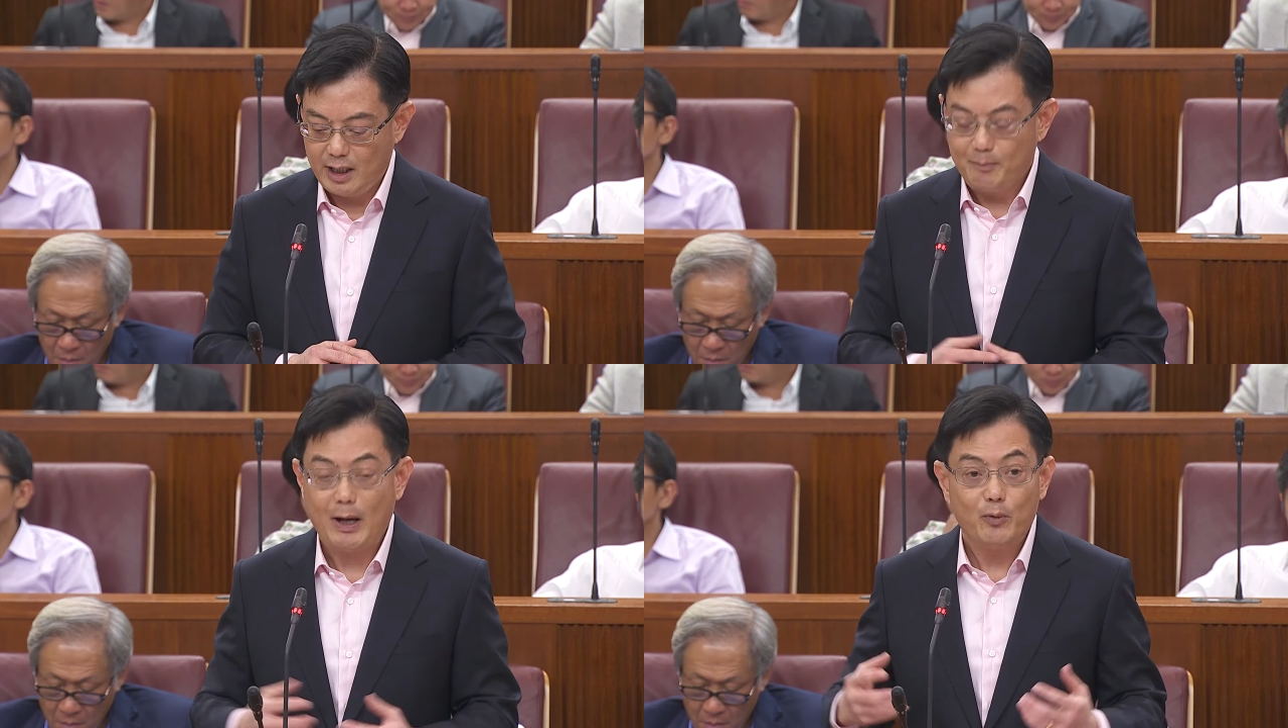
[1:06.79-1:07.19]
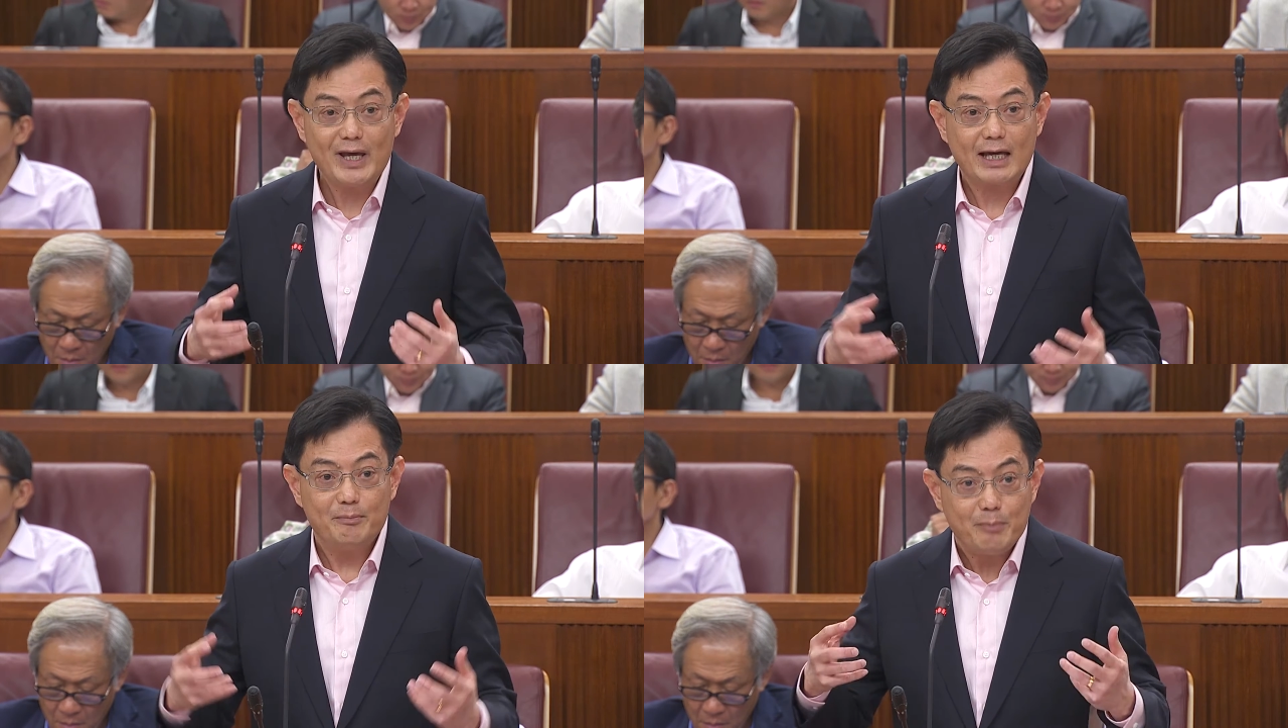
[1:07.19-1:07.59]
But we
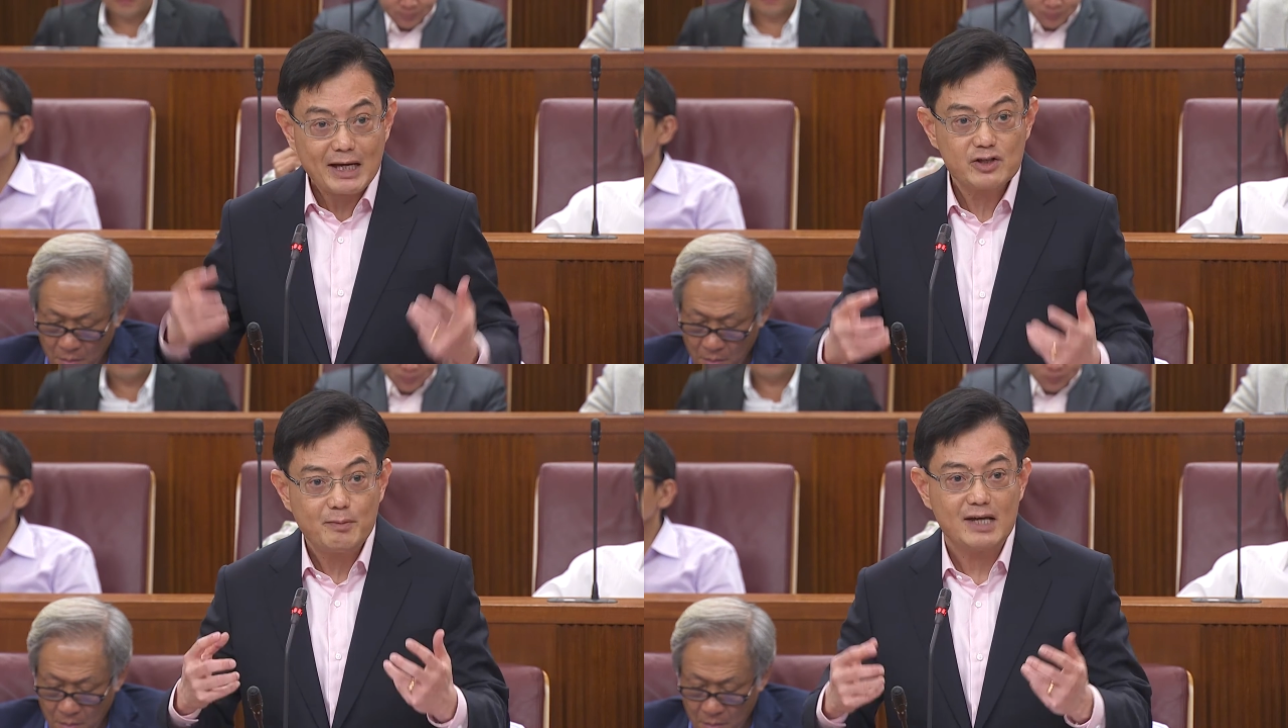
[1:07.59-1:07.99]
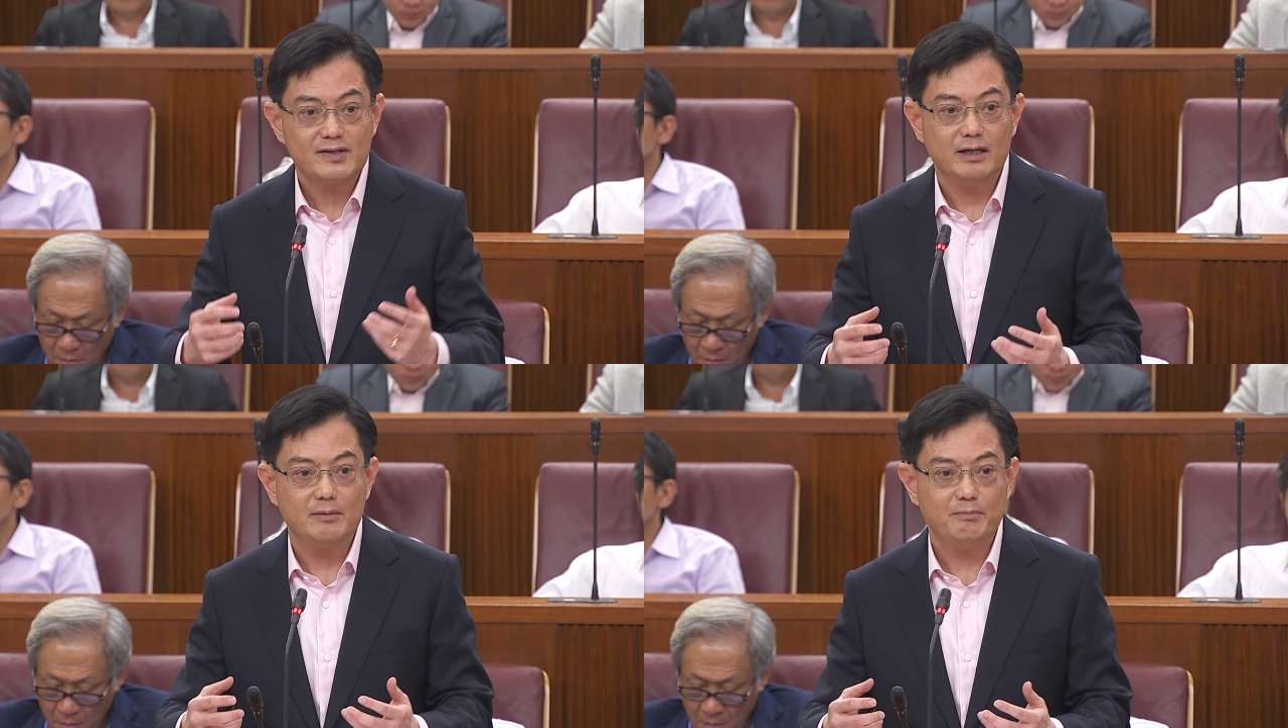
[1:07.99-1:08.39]
can maximize
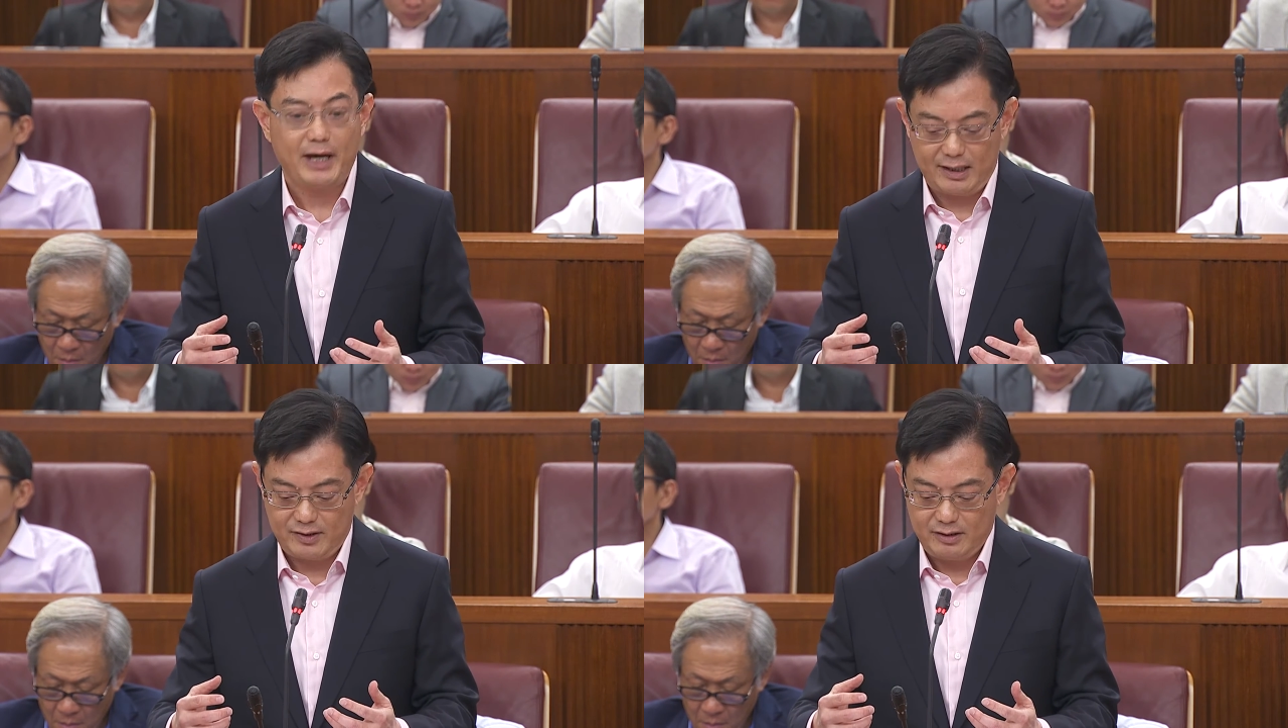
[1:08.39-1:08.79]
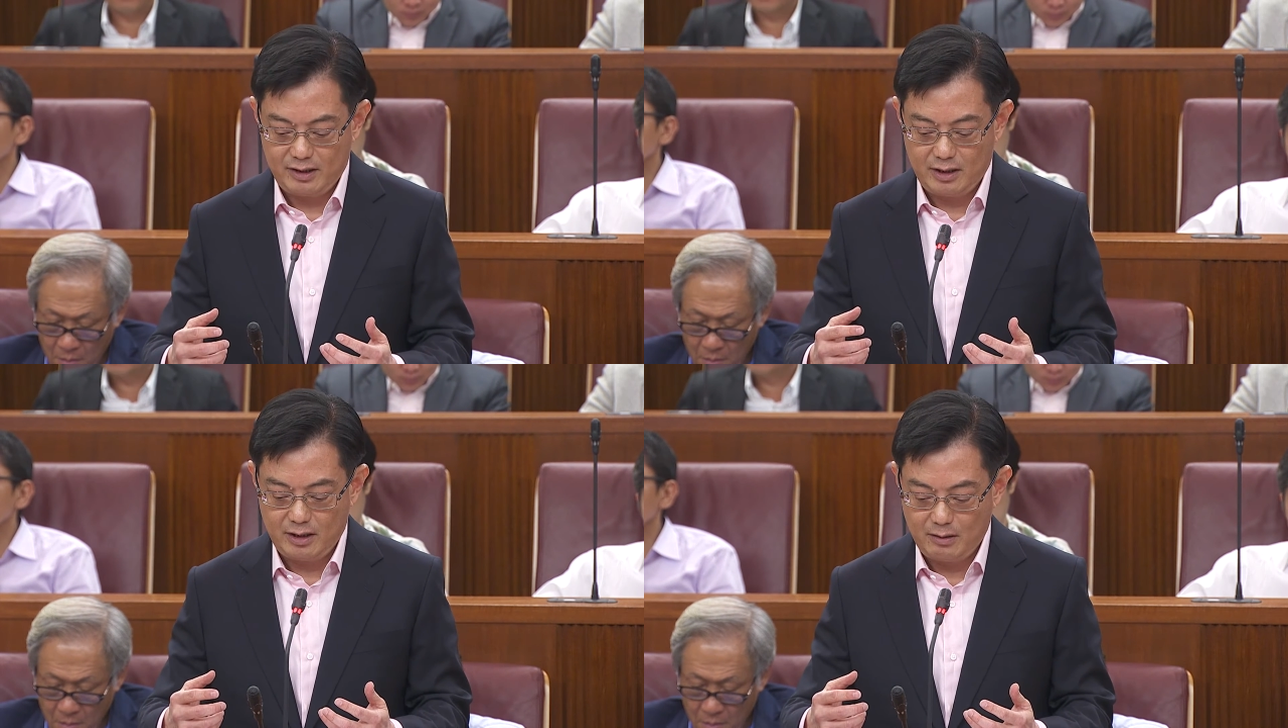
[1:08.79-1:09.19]
the impact
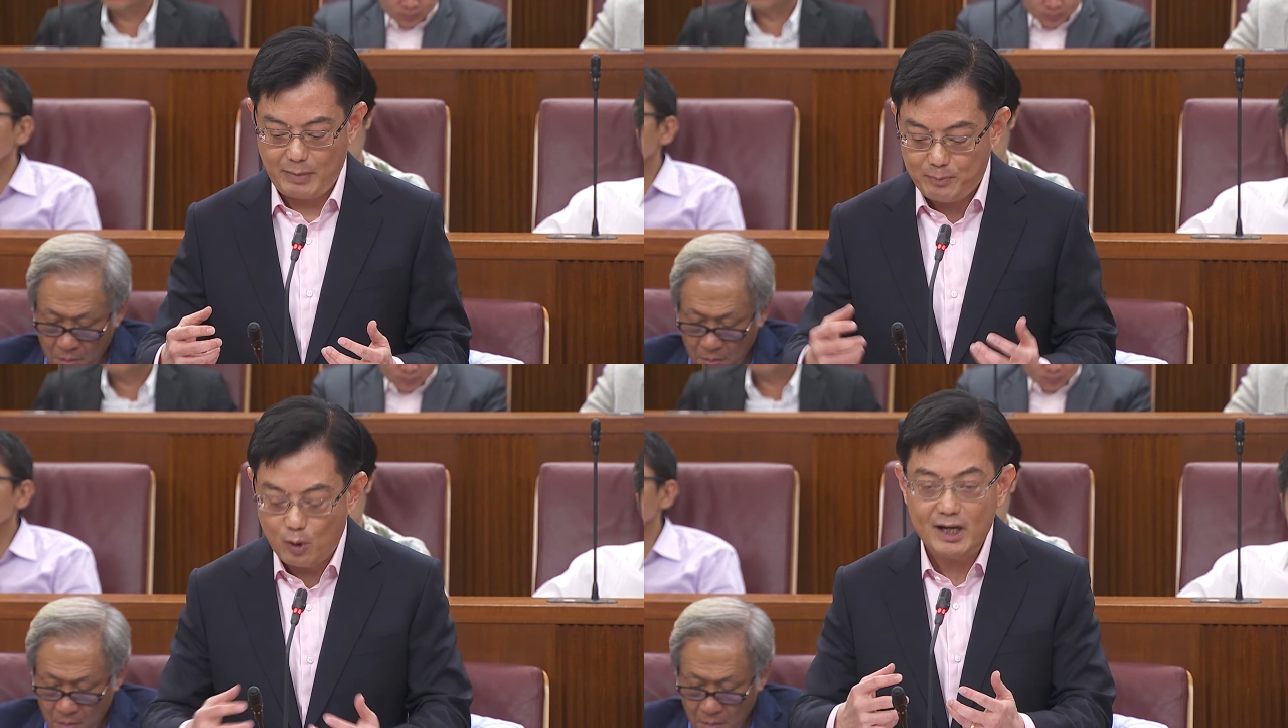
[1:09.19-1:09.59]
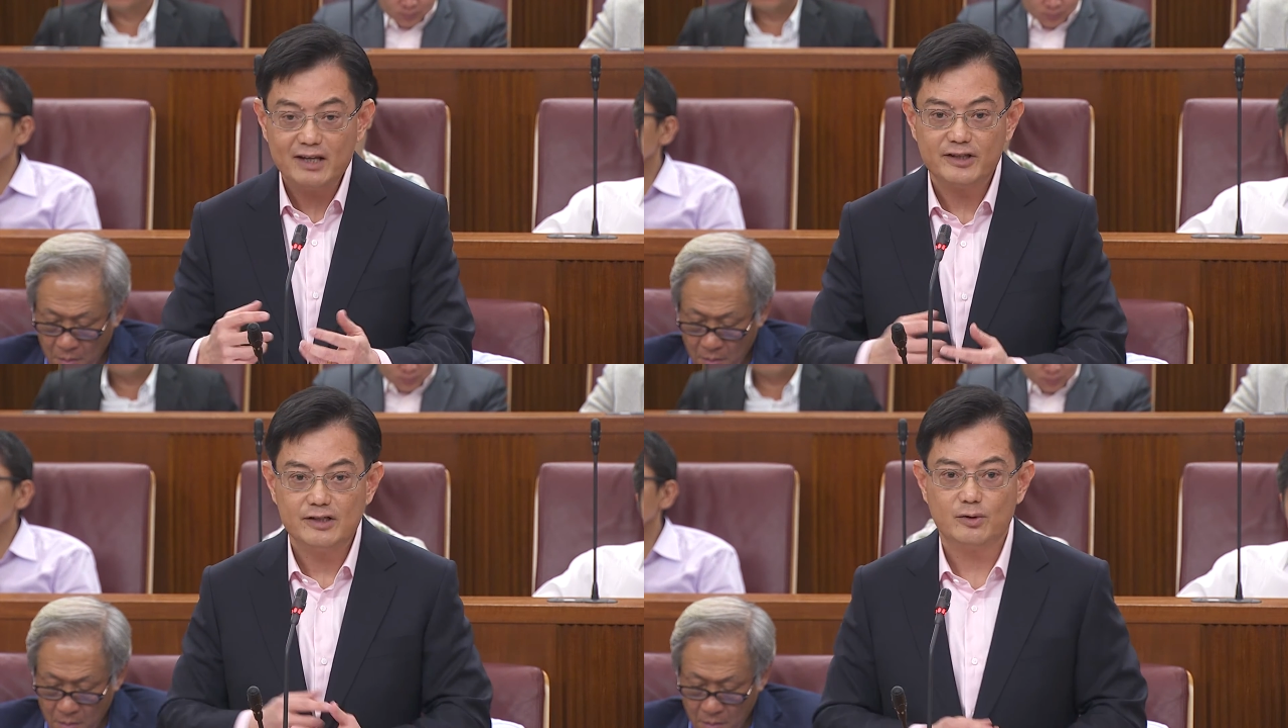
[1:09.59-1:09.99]
by pulling
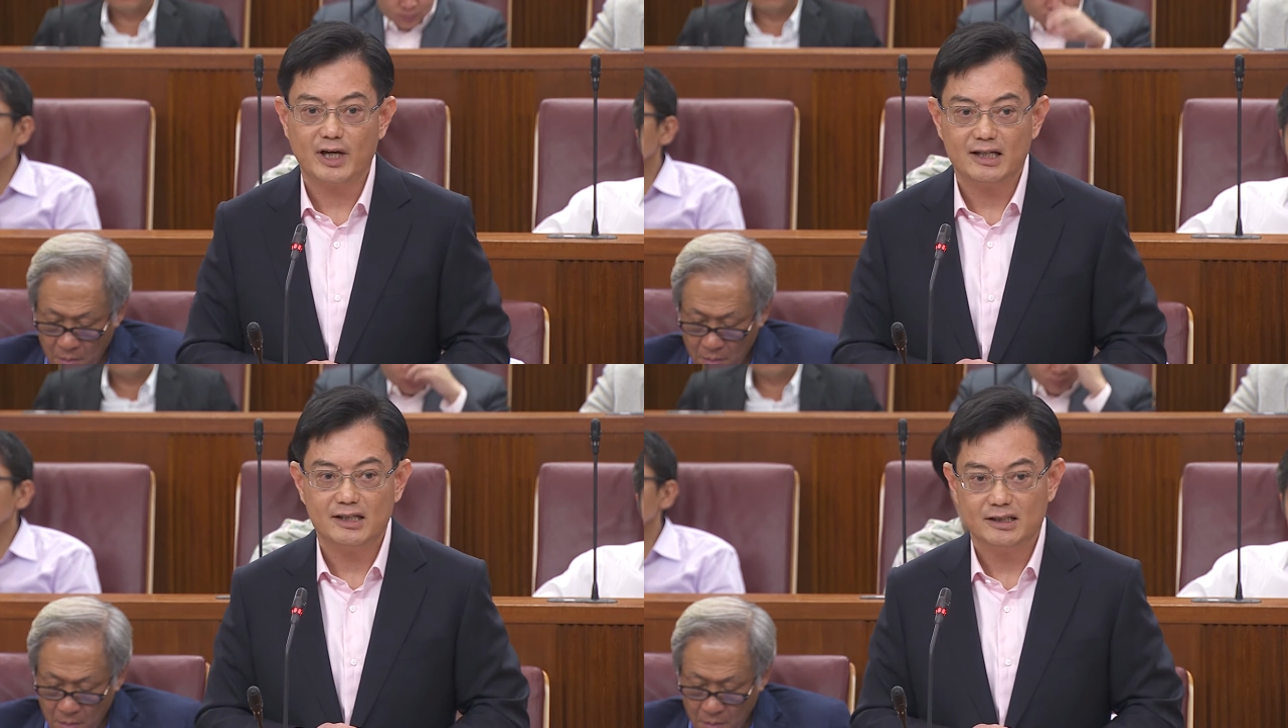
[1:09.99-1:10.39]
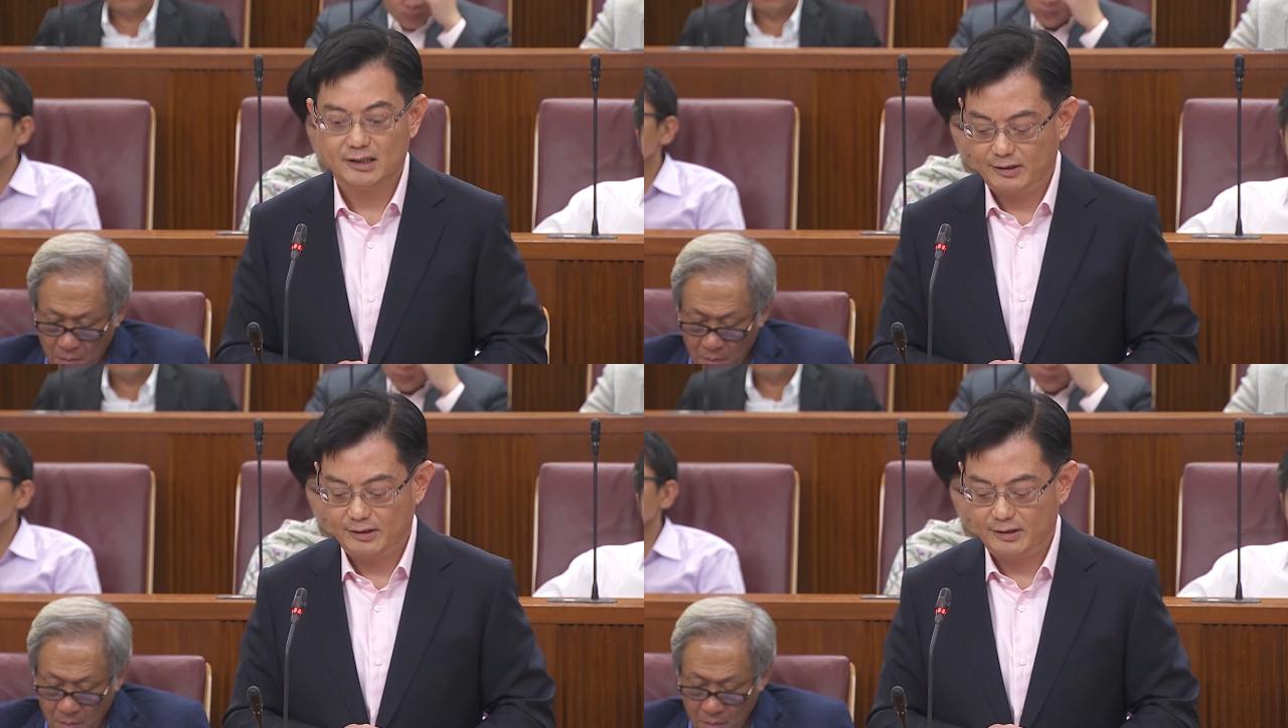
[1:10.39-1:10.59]
this together.